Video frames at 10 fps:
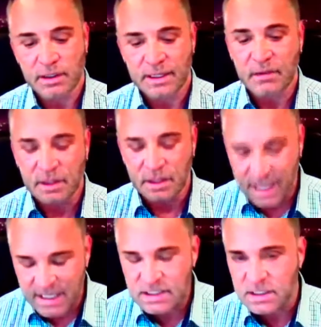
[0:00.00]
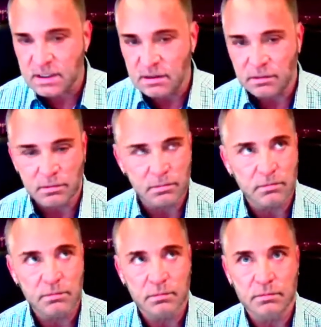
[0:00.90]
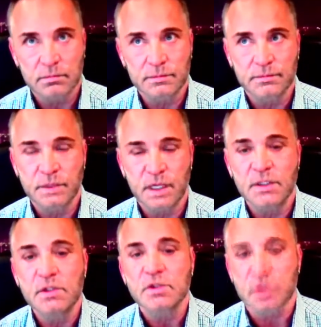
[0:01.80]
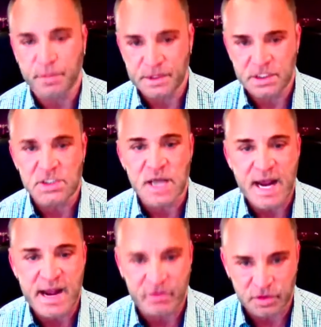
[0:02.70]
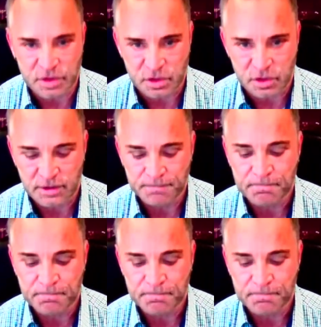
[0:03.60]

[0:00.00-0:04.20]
Now, here's the unusual position I have on joy.